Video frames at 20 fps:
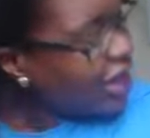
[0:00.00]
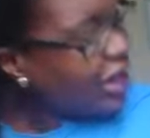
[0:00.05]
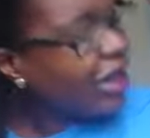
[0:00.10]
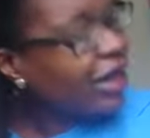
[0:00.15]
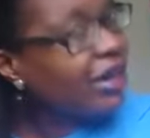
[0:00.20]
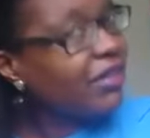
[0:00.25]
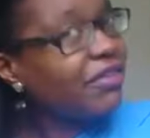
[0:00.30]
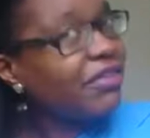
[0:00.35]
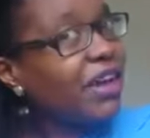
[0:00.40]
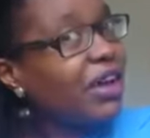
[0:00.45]

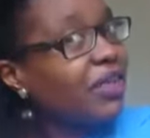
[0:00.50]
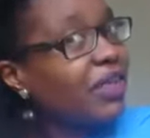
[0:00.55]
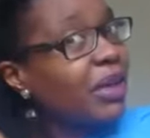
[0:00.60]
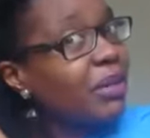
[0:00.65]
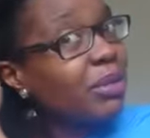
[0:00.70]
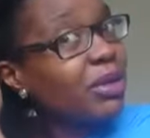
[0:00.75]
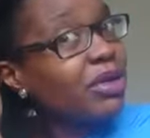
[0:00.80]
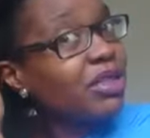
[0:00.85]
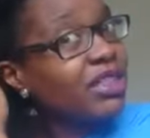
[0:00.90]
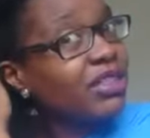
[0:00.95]
And I found
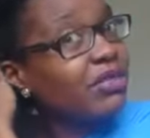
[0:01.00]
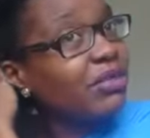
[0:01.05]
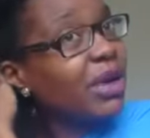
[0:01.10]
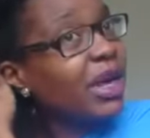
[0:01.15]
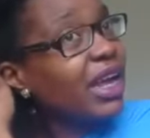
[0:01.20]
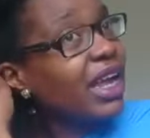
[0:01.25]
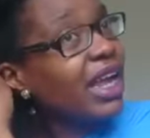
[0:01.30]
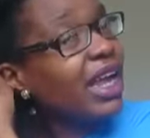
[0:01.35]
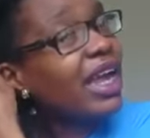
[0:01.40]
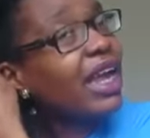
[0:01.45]
that most of
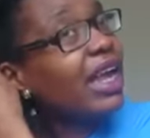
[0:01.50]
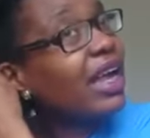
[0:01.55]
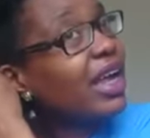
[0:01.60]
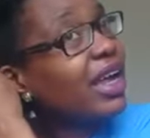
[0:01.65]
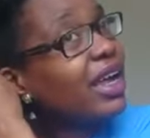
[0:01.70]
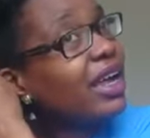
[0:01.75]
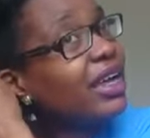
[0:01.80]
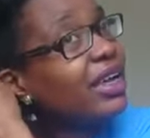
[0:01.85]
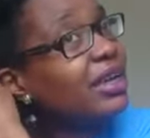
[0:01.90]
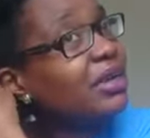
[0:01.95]
my
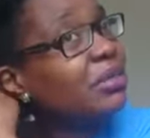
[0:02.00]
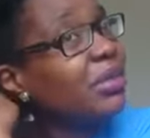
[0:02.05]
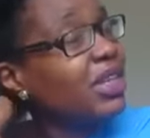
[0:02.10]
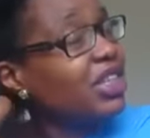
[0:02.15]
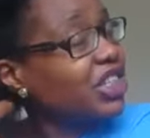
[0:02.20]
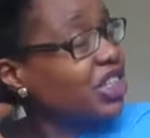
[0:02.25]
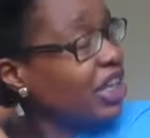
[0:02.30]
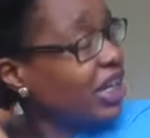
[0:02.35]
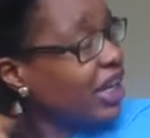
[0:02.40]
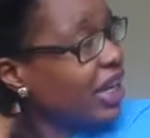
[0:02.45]
hair, my
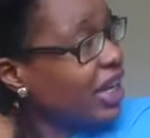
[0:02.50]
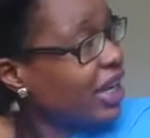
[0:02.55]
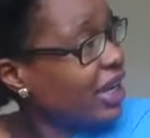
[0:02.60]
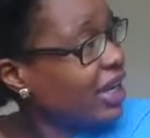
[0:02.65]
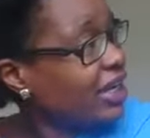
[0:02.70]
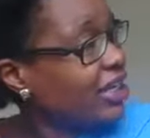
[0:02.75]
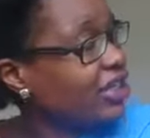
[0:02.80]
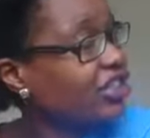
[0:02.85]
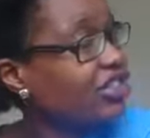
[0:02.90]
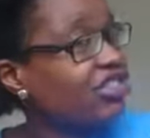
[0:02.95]
shed hair,
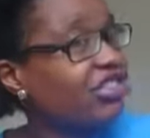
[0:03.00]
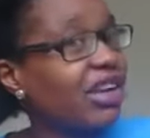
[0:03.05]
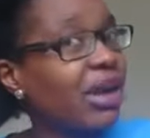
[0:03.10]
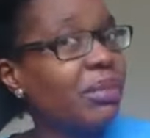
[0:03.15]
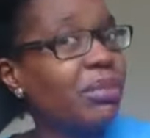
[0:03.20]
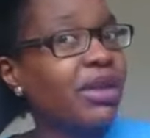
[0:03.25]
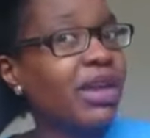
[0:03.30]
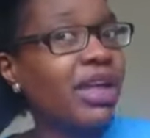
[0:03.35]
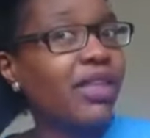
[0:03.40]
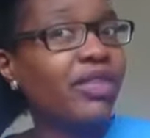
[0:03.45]
is
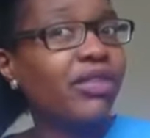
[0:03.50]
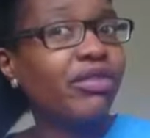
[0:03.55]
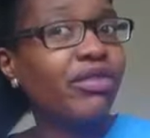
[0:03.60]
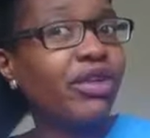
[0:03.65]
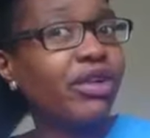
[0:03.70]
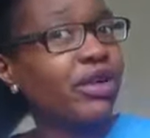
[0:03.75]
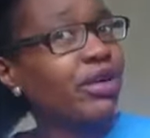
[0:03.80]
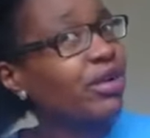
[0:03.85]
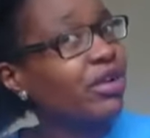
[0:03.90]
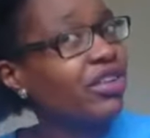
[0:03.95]
trapped at the
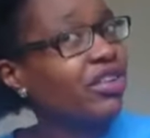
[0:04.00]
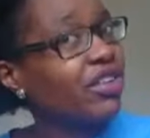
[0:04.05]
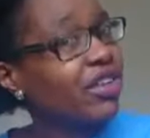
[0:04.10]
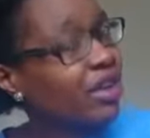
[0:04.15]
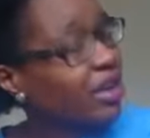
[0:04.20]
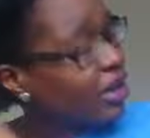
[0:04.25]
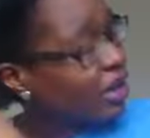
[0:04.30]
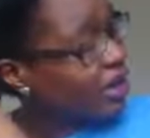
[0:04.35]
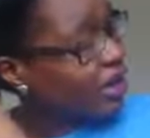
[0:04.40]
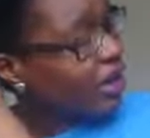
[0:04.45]
roots.
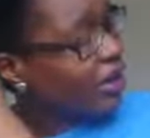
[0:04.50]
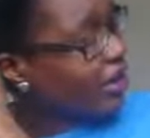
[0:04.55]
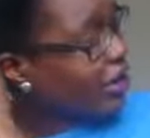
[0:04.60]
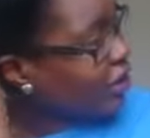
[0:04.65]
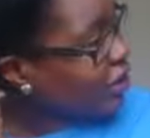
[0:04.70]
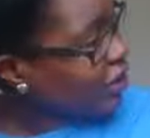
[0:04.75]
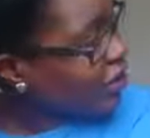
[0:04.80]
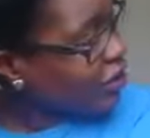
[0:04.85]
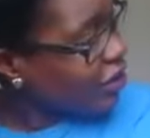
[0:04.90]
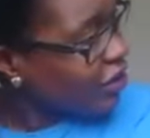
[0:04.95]

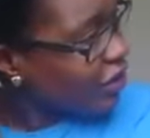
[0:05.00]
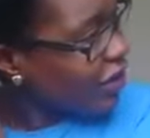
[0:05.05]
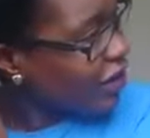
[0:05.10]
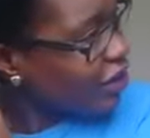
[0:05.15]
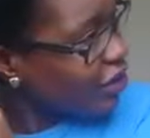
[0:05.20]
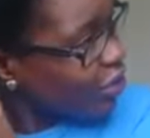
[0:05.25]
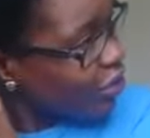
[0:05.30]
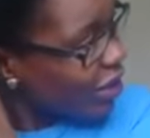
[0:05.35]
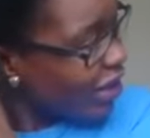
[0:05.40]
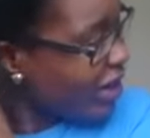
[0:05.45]
So
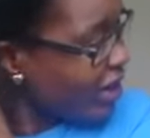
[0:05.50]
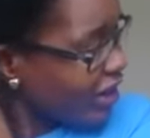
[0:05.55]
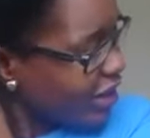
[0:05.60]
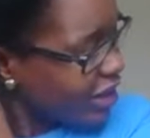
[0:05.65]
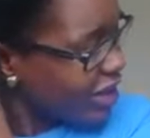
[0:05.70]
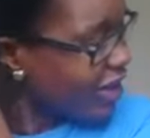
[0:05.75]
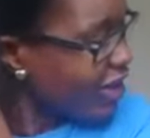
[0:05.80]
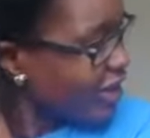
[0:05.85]
that's why.